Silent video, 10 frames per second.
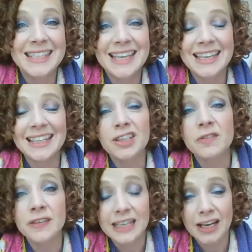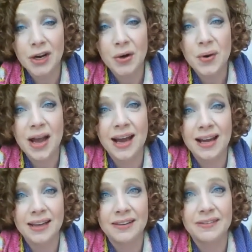is take a little video
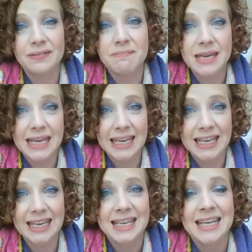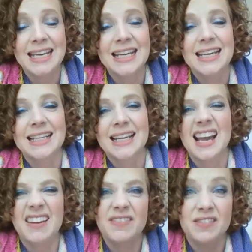of me,
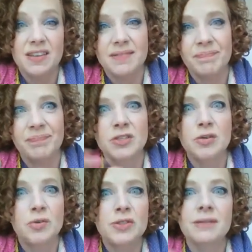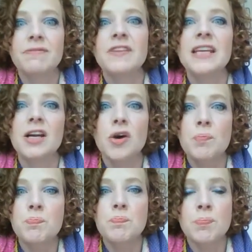kind of do some
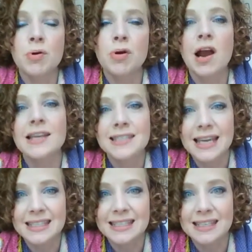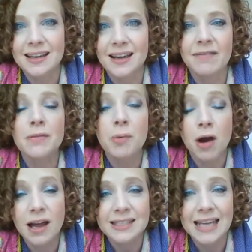video process of the
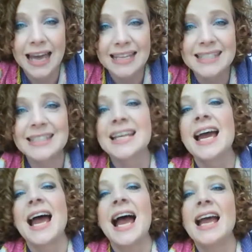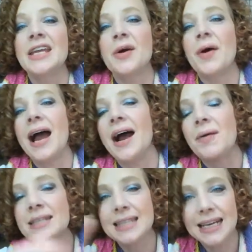process, you know, how
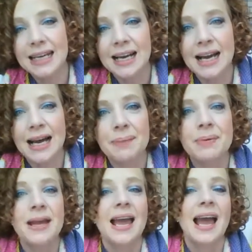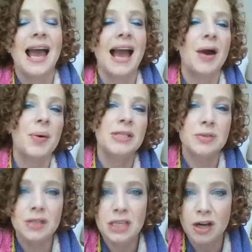I set it up, how I
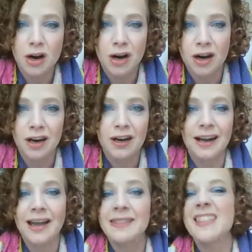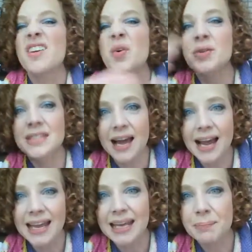do the yarn, and then the whole
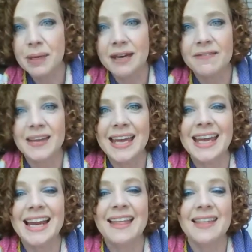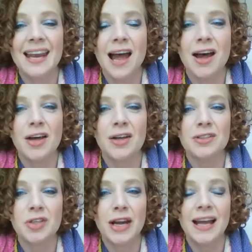dyeing bit of it, and then I'll
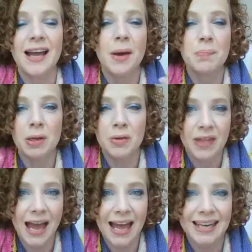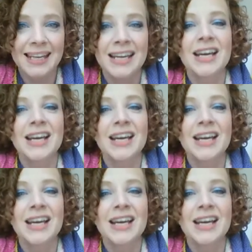try to upload that